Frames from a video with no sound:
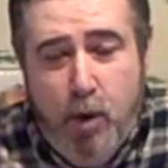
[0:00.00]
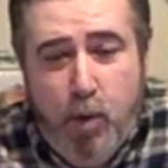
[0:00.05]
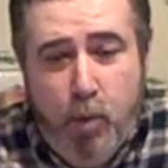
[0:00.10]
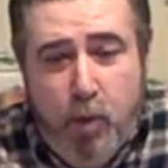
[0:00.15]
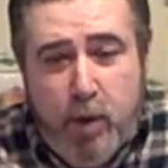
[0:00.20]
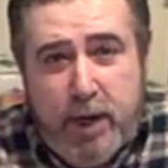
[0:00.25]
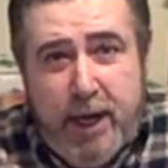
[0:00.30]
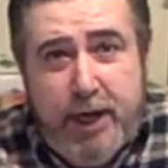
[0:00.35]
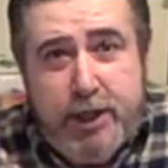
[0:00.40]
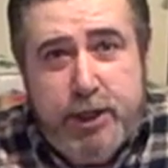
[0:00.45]

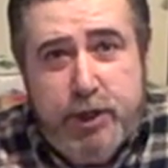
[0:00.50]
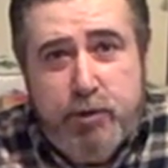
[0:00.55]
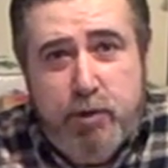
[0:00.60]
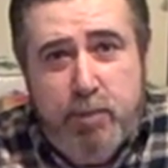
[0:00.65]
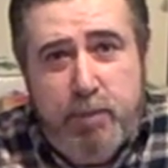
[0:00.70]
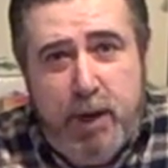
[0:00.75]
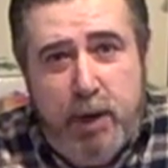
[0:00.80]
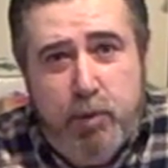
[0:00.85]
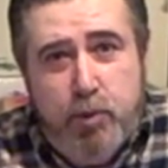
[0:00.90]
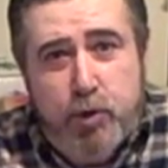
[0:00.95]
What I do
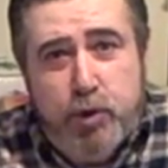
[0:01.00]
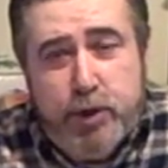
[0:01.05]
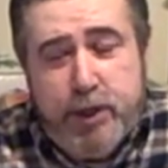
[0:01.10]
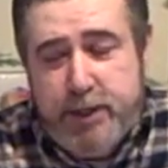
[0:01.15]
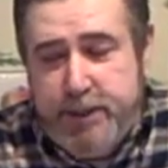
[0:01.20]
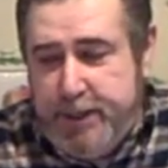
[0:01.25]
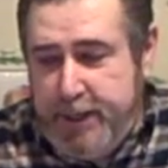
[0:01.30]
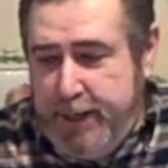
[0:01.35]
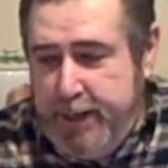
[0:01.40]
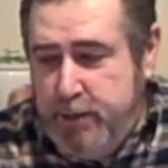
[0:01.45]
with my water
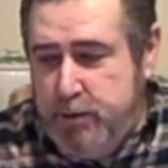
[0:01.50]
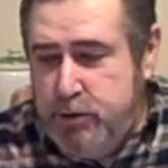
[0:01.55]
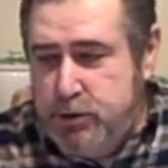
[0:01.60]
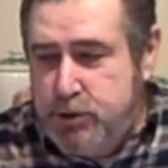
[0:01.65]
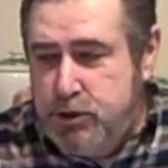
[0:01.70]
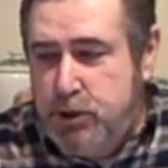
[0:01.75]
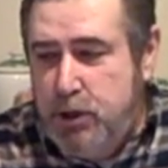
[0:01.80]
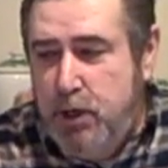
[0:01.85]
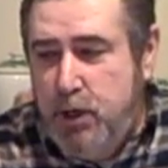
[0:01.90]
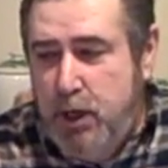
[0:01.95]

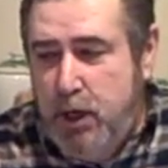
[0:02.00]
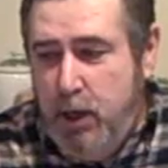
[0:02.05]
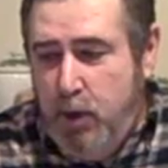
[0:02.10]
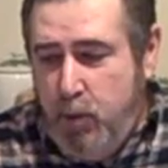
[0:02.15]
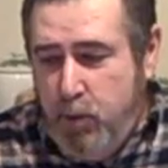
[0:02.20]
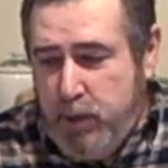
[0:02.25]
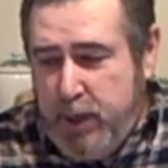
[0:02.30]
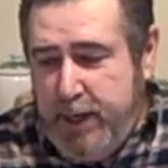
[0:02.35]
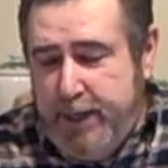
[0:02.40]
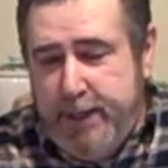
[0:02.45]
containers,
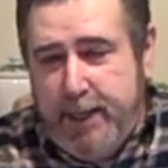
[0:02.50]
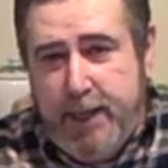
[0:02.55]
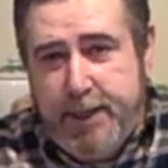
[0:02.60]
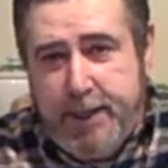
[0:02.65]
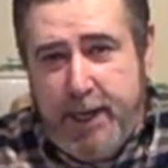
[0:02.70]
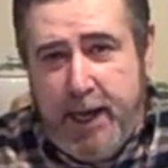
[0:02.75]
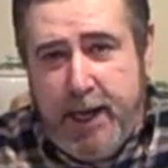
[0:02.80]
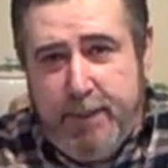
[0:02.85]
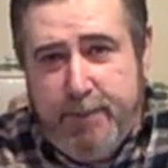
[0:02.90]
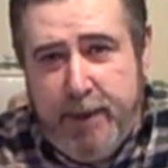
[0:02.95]
when I
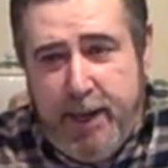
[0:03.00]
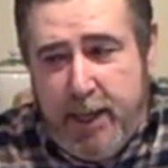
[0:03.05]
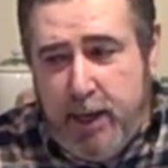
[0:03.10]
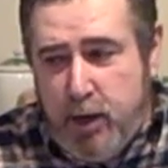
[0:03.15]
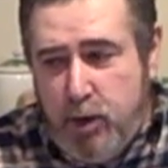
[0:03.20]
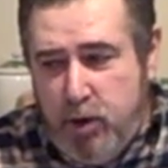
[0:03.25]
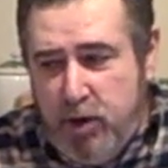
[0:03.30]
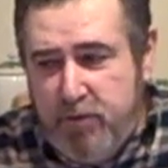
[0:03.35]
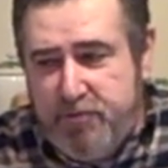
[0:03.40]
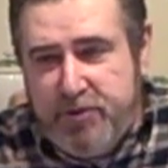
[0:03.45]
take them out
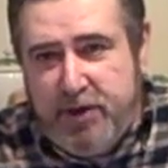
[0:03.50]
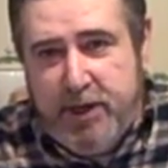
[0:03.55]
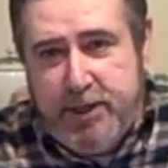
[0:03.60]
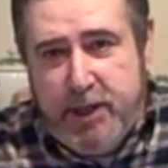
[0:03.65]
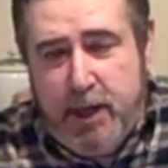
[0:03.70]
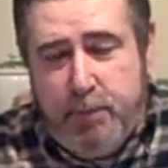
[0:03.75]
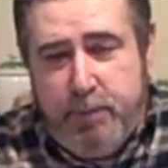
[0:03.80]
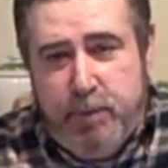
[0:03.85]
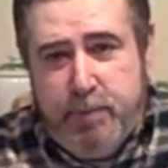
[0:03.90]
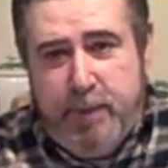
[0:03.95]
of the loft, I
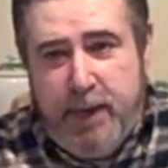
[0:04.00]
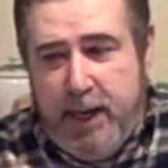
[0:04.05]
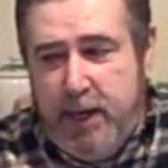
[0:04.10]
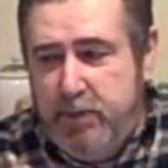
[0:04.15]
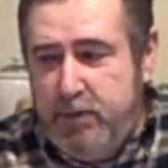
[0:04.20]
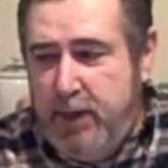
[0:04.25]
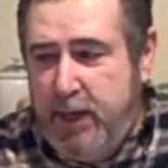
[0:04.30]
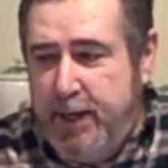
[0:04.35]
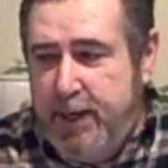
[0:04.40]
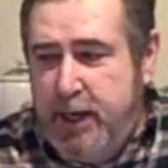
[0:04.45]
dump them
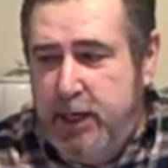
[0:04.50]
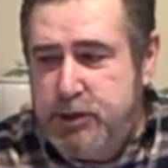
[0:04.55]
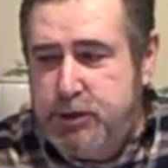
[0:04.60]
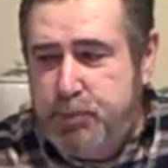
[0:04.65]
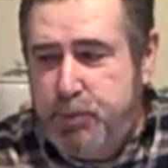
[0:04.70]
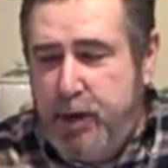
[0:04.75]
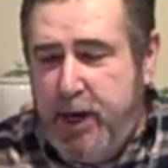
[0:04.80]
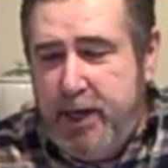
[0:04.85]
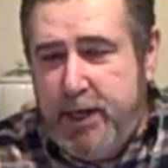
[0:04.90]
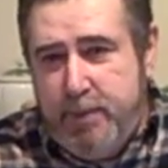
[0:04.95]
out and I
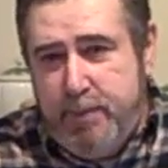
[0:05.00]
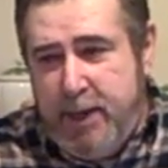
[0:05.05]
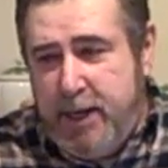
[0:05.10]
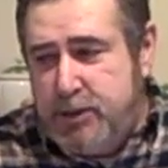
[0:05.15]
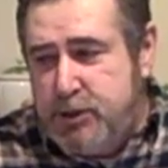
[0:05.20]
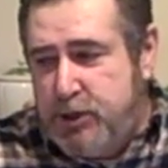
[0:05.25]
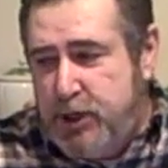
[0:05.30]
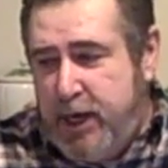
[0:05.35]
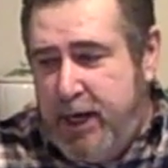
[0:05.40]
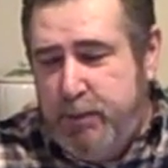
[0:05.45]
spray them
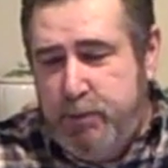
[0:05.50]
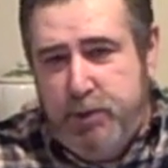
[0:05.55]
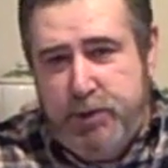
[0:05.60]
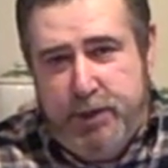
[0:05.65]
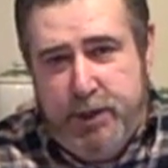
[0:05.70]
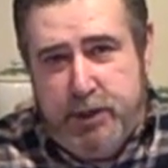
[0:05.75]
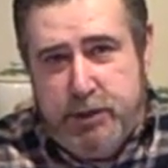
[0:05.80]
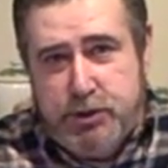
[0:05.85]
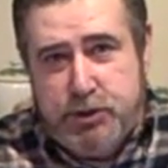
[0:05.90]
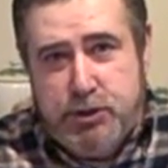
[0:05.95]
outside with
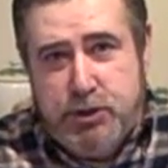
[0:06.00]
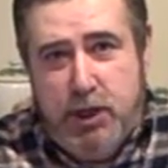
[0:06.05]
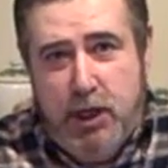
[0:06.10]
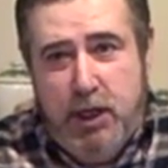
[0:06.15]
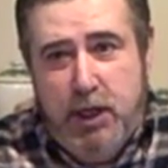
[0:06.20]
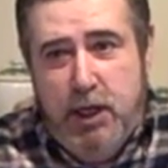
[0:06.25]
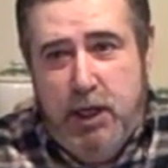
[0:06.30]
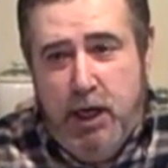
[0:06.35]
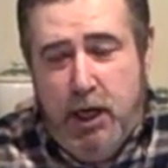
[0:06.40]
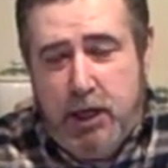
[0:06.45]
this.
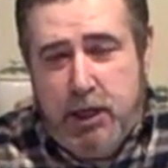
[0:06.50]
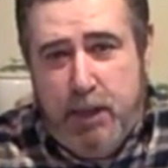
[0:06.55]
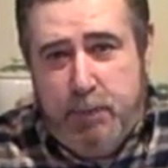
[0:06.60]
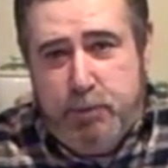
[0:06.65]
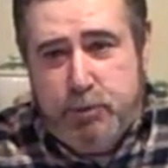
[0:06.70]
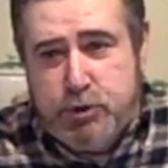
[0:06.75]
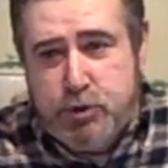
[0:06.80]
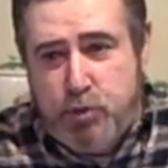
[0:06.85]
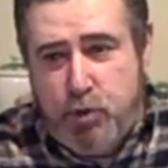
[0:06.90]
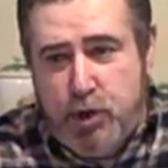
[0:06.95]
A
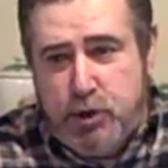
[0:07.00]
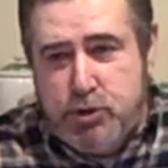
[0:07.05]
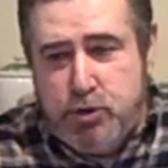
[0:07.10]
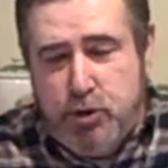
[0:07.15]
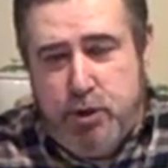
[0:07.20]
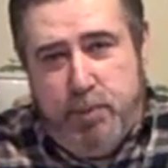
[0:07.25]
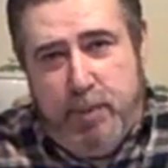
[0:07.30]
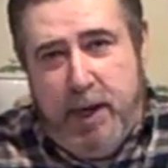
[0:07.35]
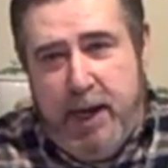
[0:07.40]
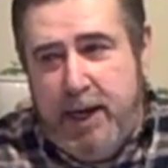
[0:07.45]
couple squirts
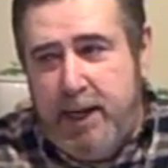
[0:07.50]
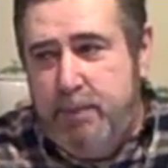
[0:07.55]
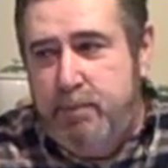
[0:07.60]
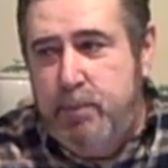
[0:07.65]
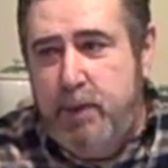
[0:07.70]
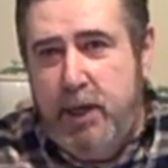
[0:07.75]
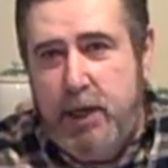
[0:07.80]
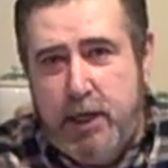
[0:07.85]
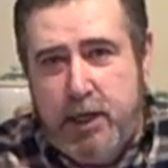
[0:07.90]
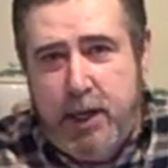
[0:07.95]
on the
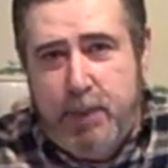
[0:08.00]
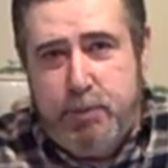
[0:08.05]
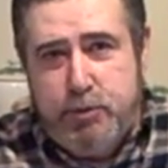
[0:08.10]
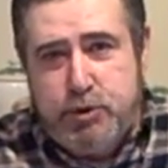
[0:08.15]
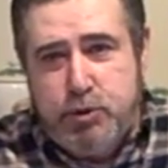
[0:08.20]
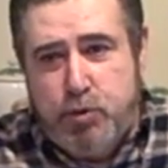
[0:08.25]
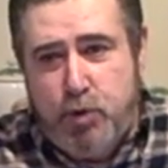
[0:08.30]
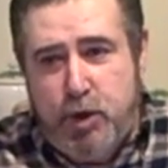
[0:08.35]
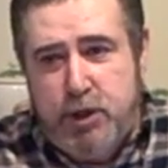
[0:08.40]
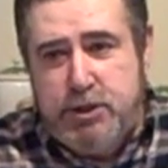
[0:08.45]
bottom and a couple
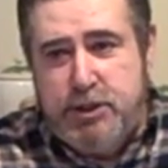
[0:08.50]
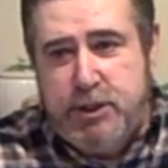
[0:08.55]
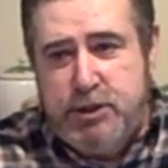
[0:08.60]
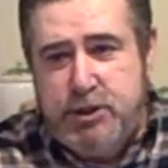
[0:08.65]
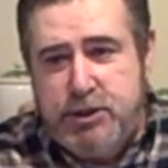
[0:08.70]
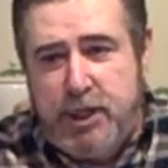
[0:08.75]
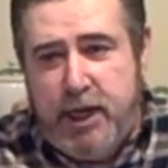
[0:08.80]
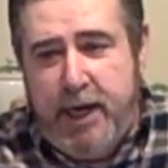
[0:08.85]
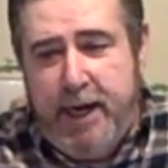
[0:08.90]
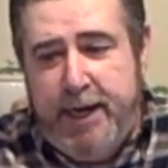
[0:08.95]
squirts
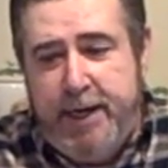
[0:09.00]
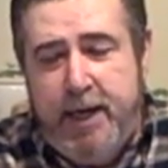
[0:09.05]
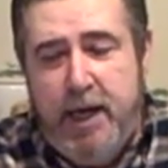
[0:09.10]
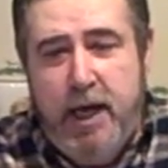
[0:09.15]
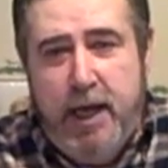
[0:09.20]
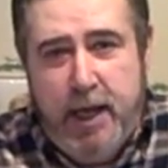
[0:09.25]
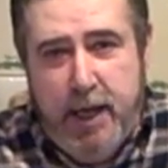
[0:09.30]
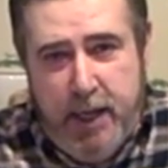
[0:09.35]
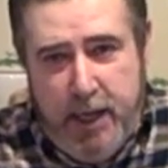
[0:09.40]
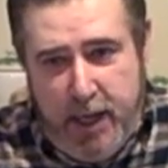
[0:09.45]
inside
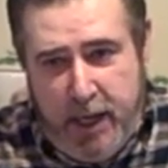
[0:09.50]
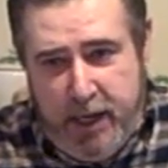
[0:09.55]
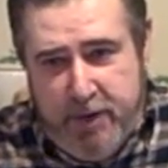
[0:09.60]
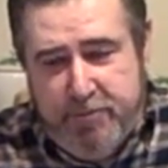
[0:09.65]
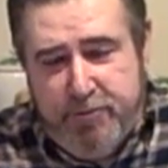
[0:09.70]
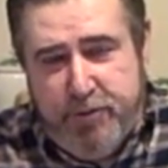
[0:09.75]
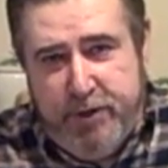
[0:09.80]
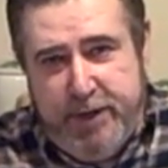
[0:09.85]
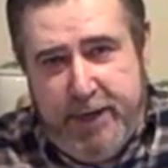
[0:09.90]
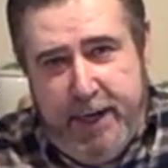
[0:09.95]

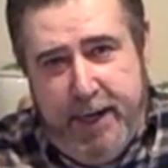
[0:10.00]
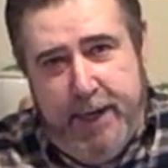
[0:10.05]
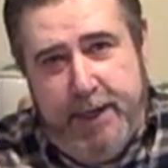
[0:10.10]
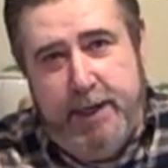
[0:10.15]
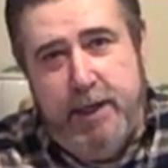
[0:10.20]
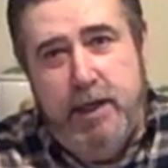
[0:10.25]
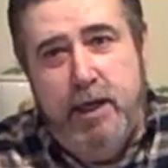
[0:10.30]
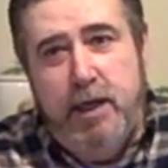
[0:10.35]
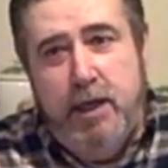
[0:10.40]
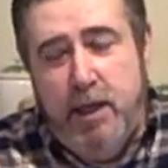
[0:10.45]
every
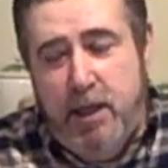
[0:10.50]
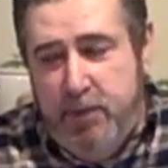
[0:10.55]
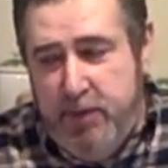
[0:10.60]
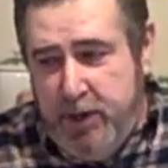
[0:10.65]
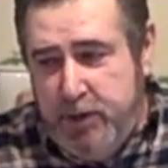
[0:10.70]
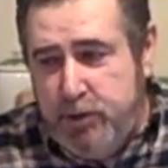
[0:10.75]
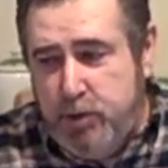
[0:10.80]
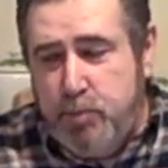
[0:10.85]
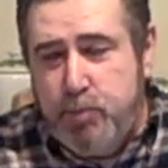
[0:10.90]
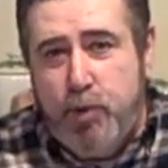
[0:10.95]
day.
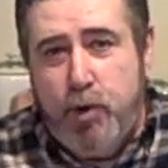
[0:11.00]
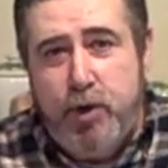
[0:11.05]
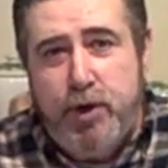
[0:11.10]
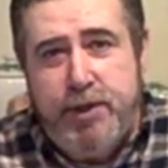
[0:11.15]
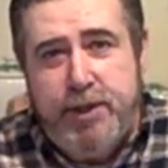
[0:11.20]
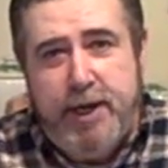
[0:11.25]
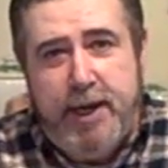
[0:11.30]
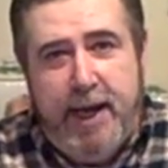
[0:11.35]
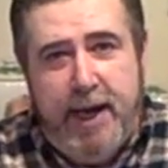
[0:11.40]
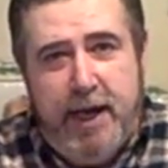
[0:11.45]
Then they're brought
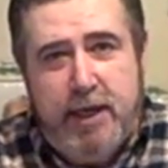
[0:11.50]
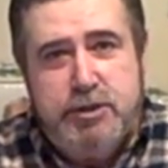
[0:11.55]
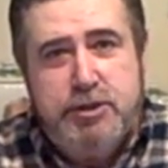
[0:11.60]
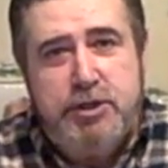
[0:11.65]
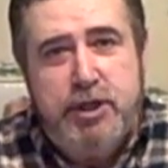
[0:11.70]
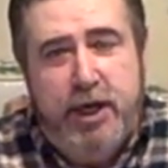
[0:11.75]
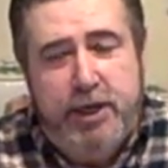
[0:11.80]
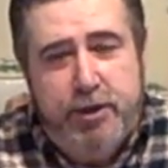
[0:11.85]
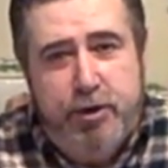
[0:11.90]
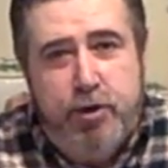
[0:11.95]
into the
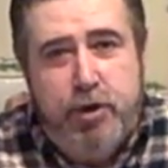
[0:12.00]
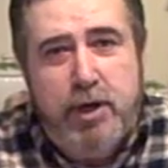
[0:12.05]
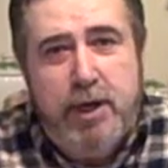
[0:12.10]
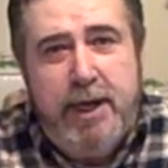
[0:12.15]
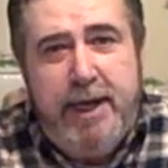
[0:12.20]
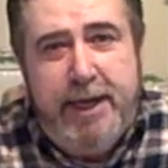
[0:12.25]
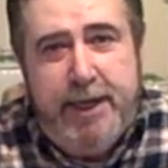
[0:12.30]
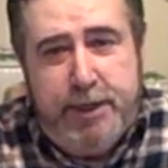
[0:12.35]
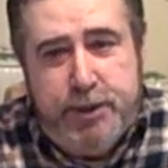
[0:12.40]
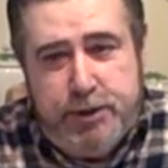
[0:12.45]
house and they're
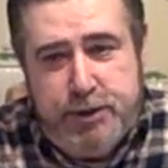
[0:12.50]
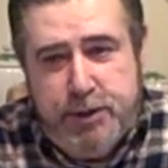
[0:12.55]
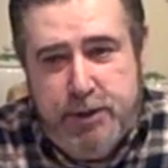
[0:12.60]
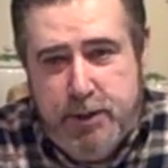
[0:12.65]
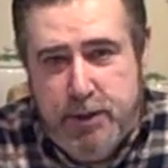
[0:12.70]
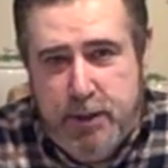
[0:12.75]
cleaned.